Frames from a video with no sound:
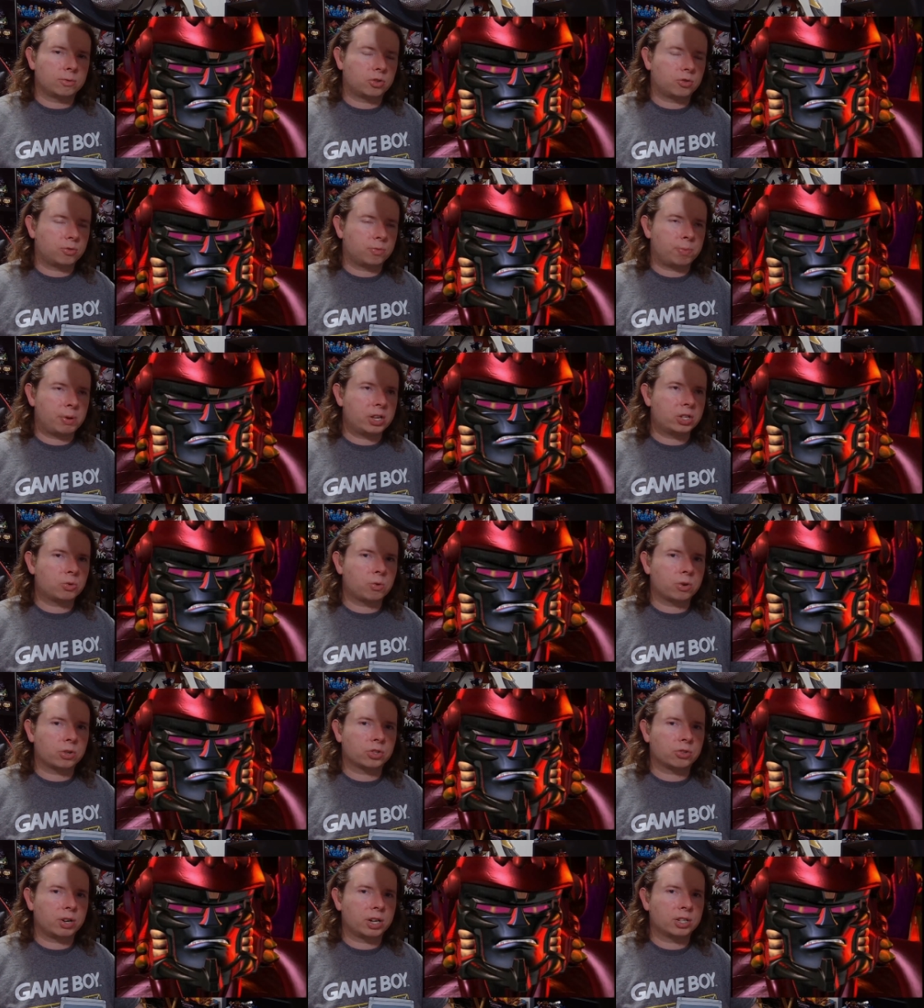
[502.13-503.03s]
Beast
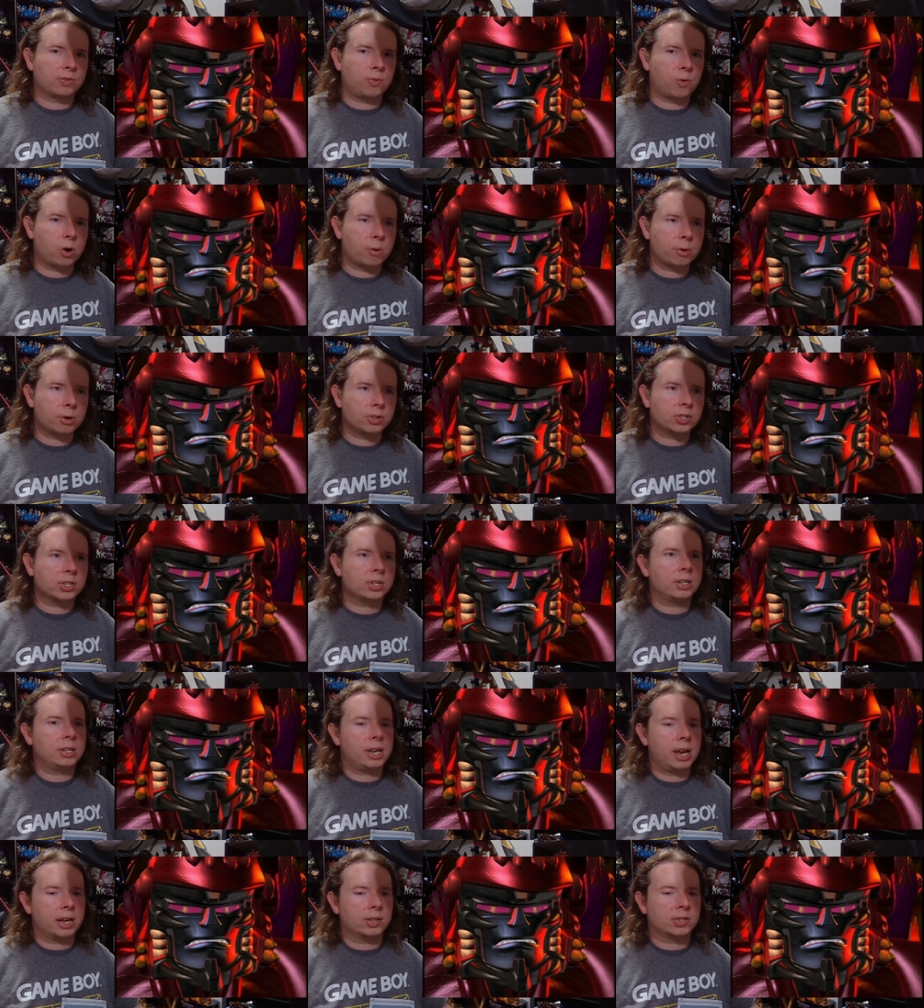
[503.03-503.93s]
Wars Transformers,
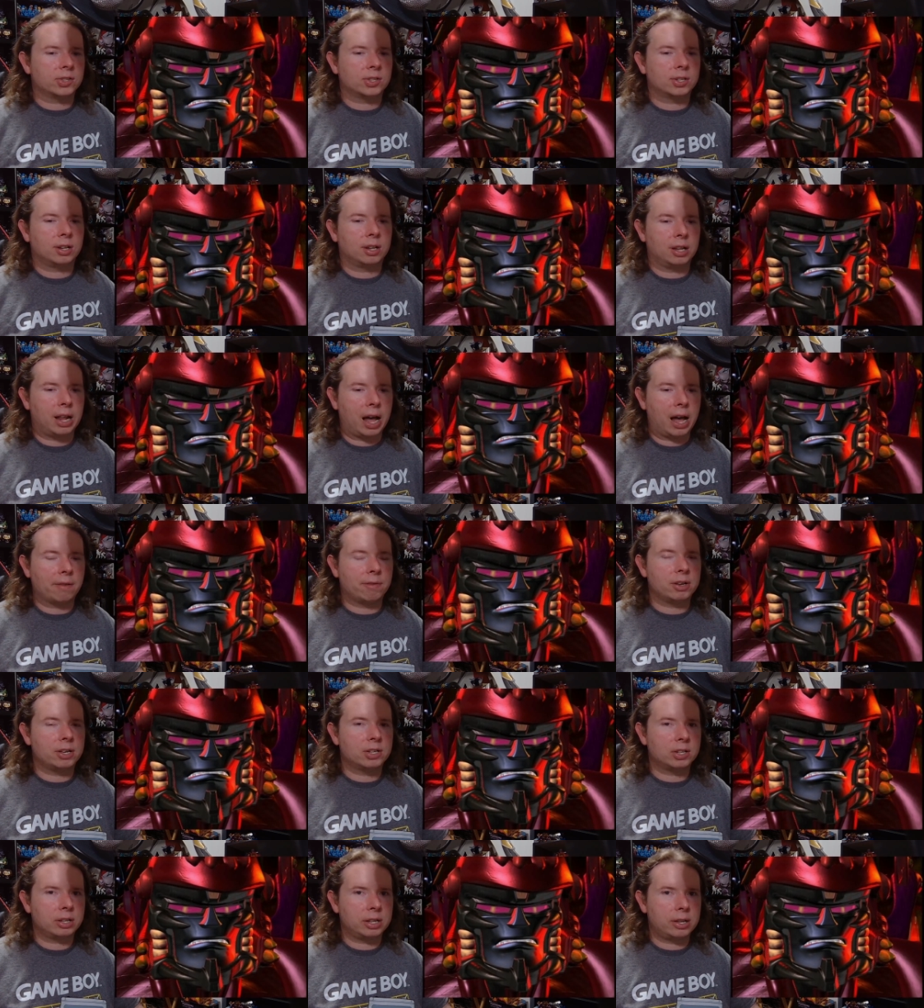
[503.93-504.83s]
yes,
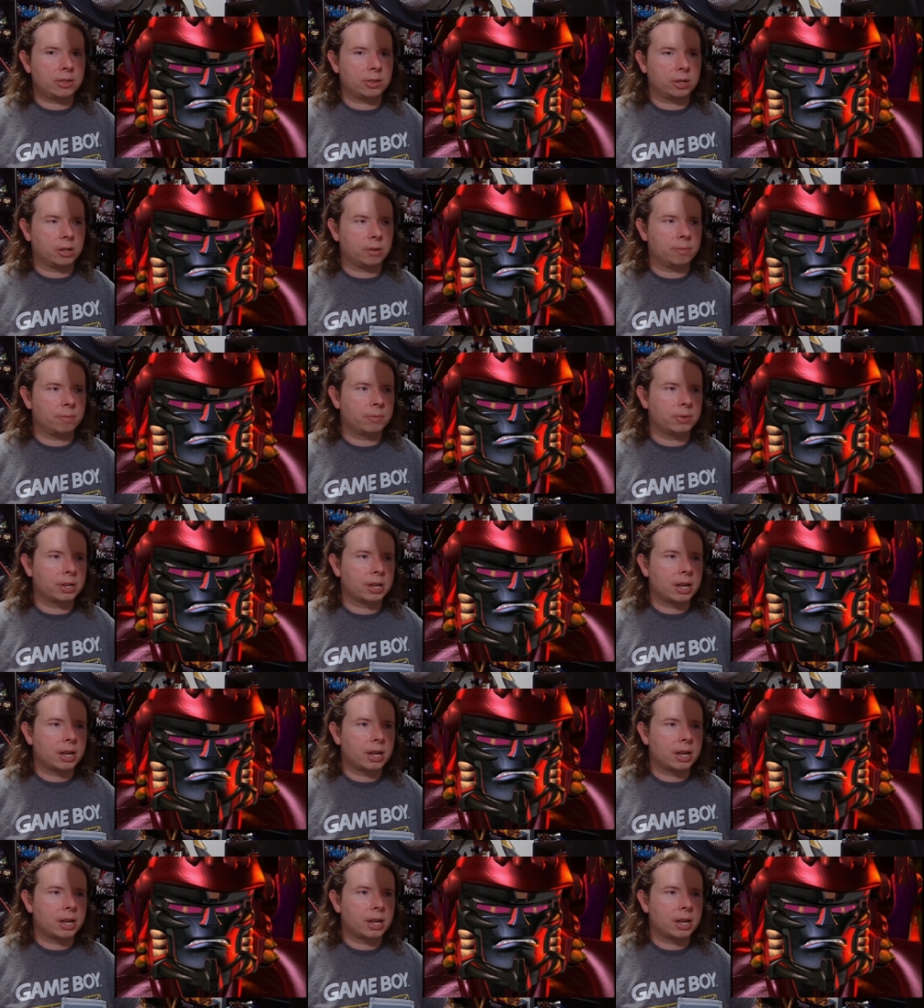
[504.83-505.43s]
lava is lethal.